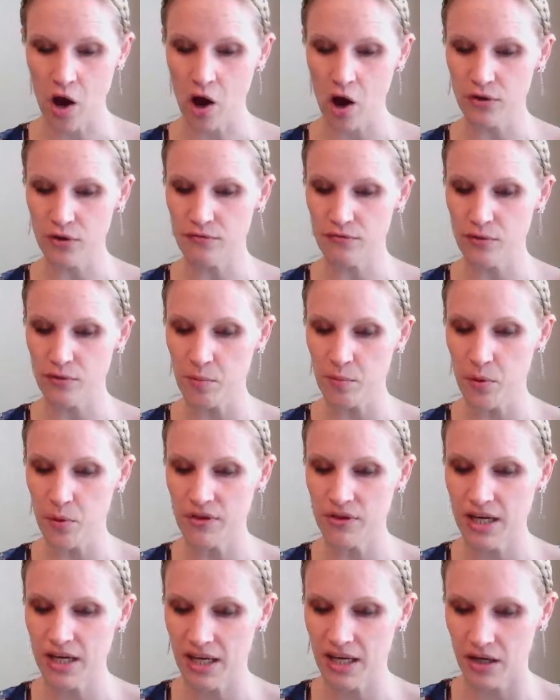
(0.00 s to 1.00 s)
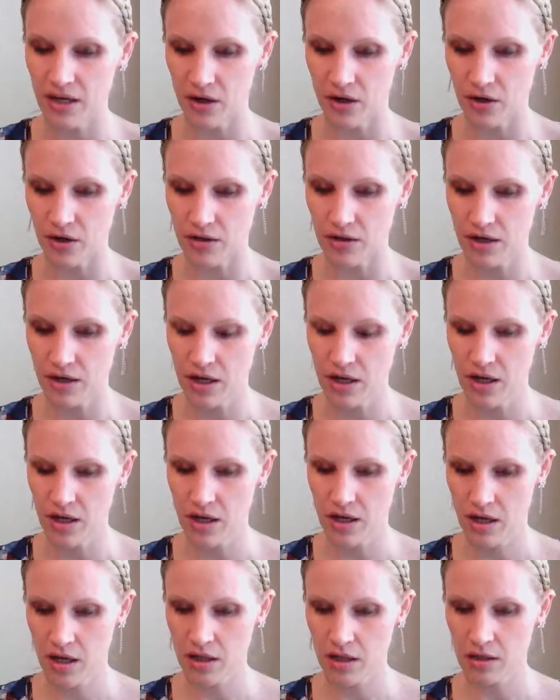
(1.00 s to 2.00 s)
Although for more than a year
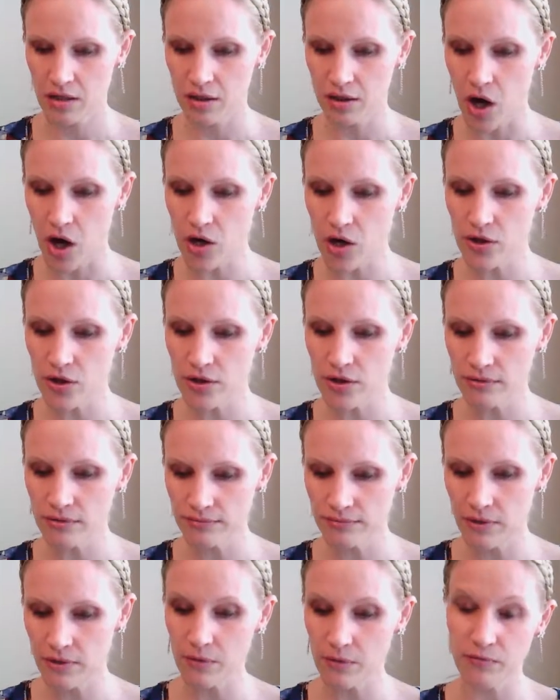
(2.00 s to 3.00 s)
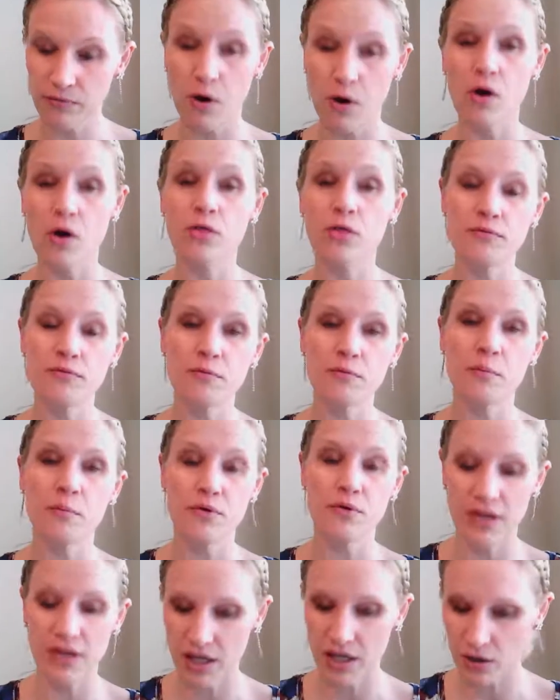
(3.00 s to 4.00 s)
longer,
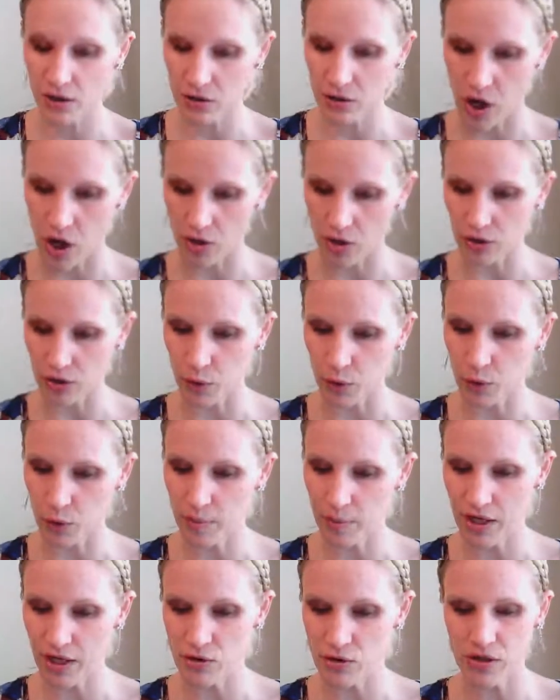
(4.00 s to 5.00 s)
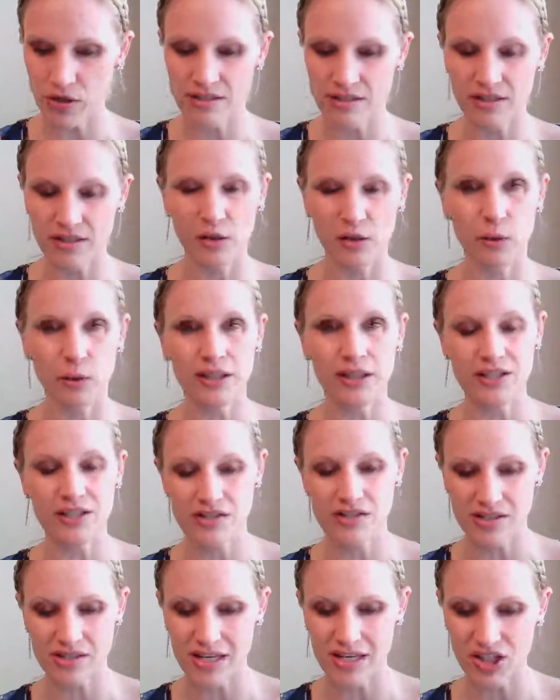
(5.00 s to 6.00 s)
local patriots and
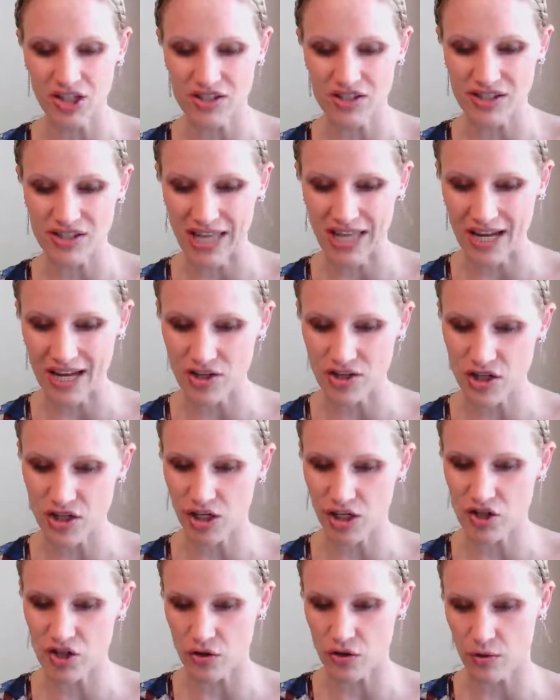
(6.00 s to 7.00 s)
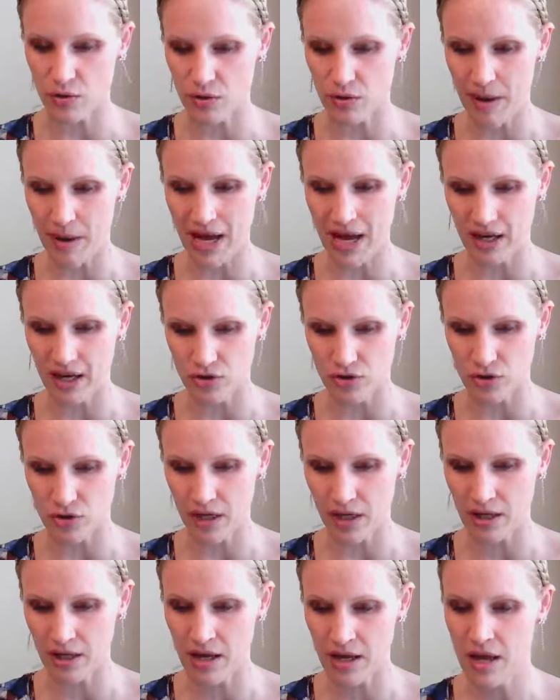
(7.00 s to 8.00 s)
loyalists slashed at each other in the
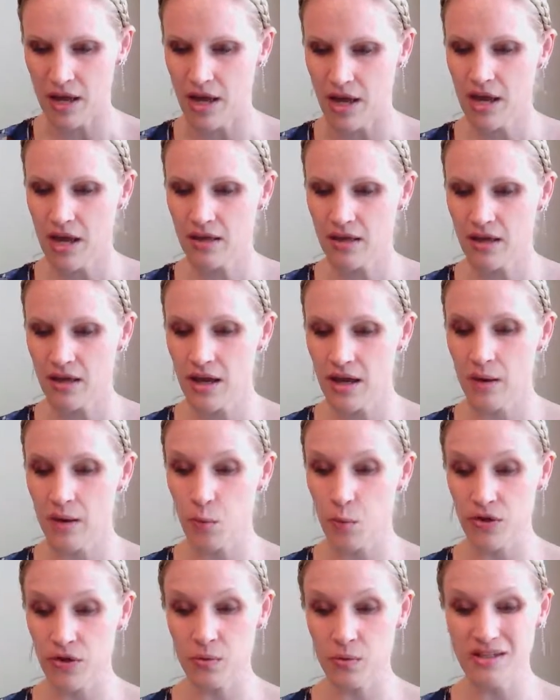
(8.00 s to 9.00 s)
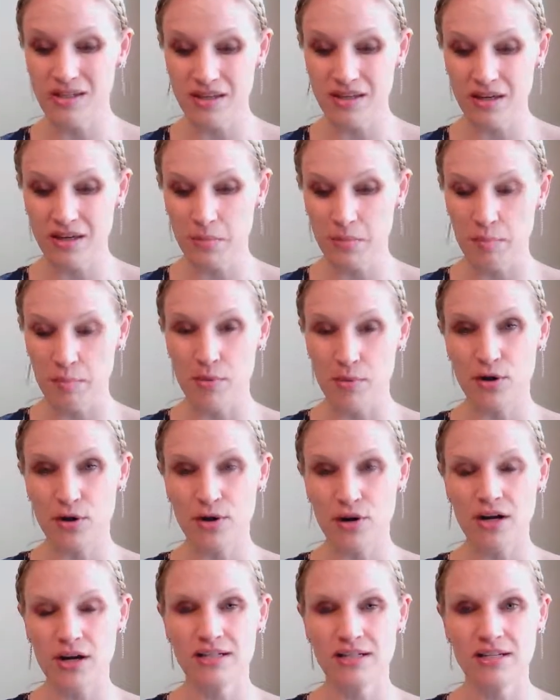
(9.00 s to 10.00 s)
backcountry, where there was nothing but
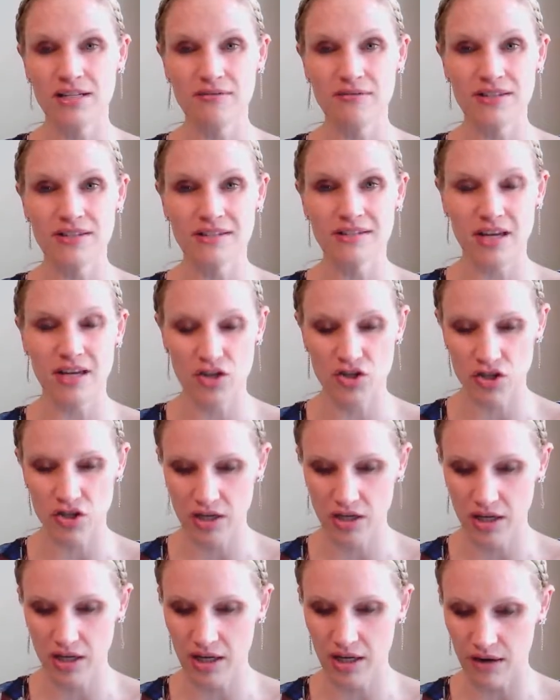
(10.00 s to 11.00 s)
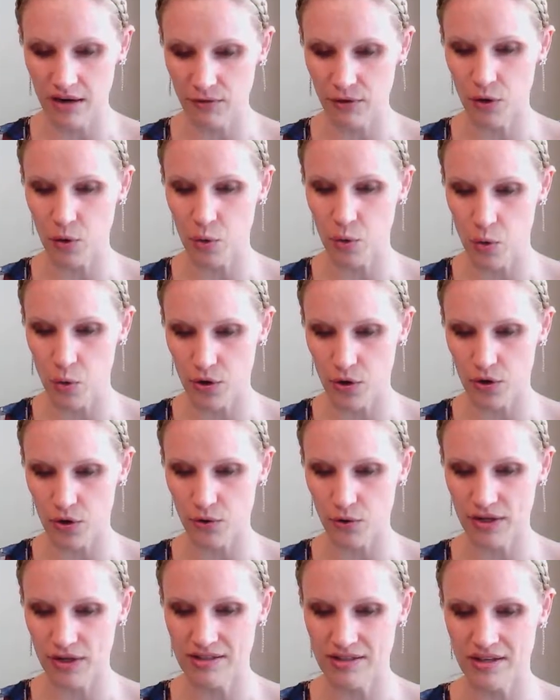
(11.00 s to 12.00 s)
murder and devastation in every quarter,
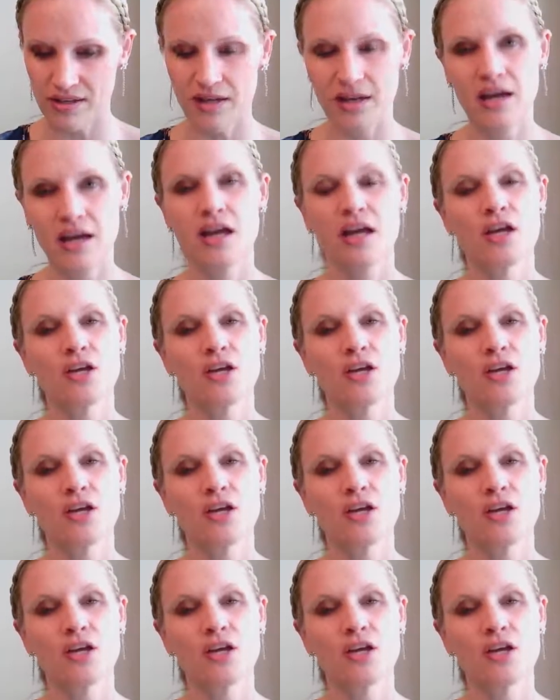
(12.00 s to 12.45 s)
Greene said.